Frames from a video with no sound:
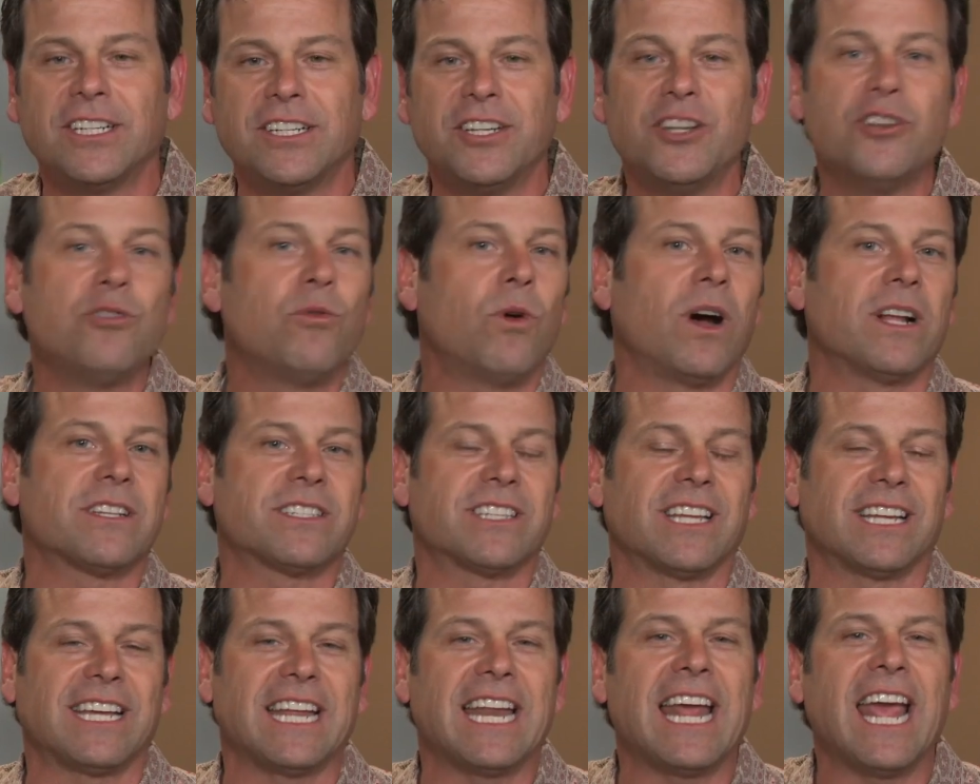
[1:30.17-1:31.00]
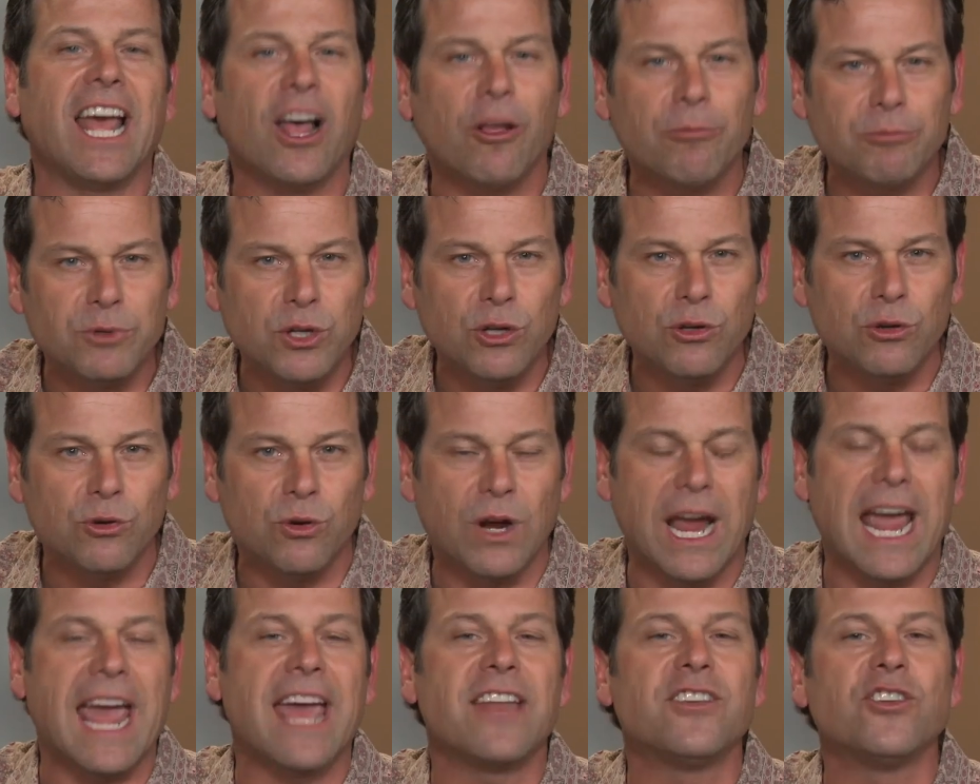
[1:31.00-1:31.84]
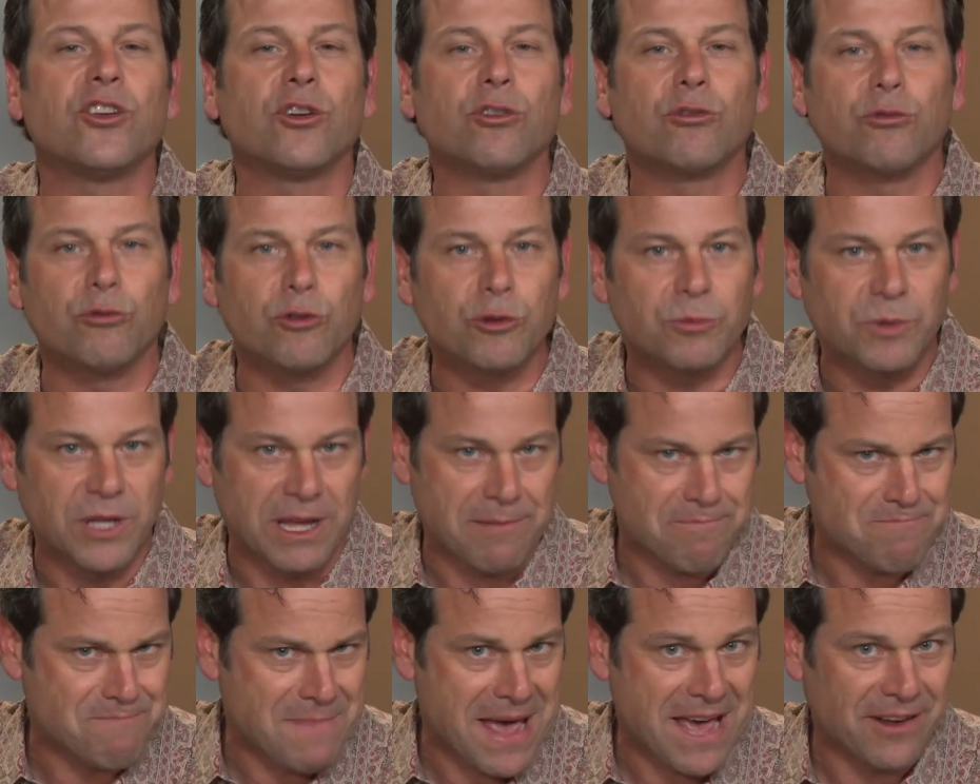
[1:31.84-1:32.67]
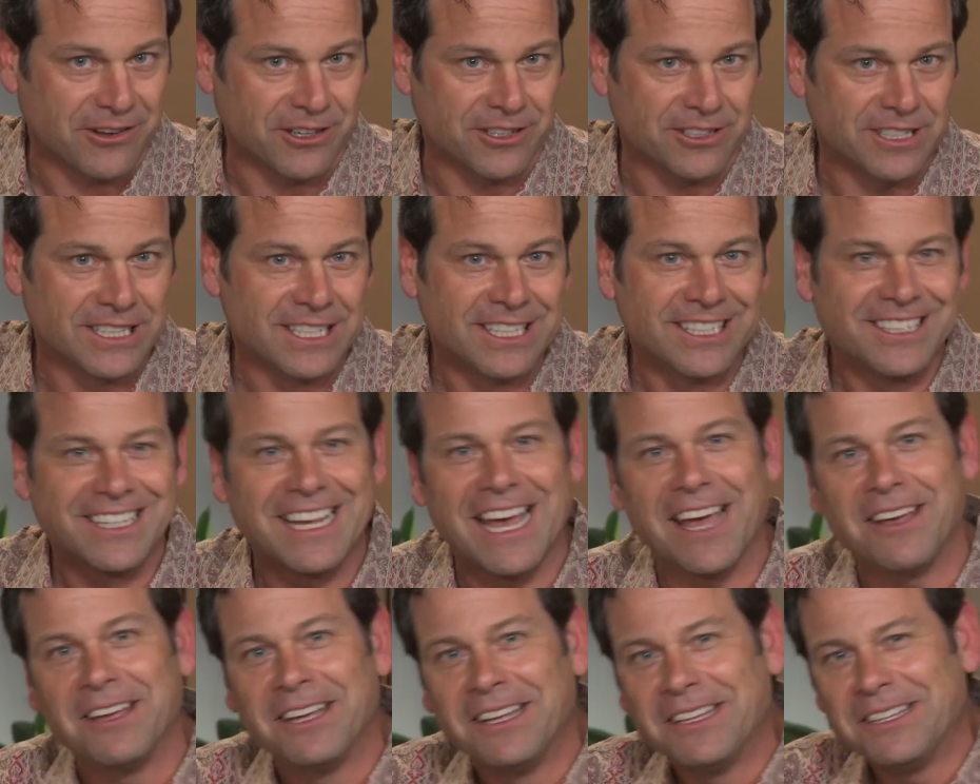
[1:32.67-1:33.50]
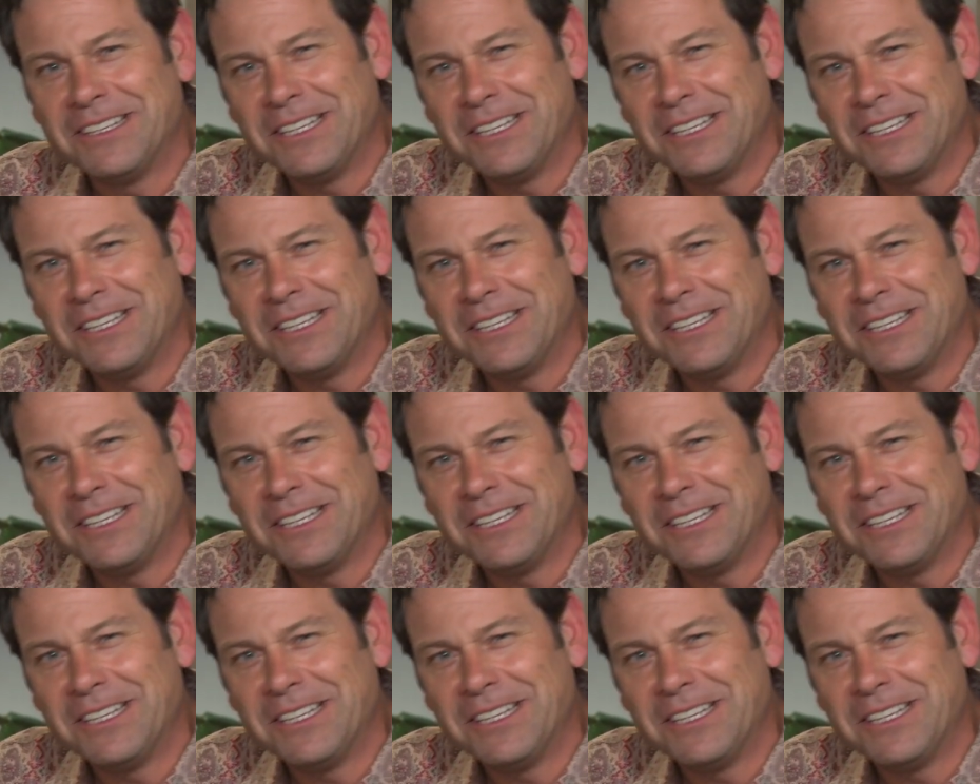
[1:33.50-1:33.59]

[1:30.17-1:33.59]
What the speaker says: nuance that can help you and your group get better. Okay?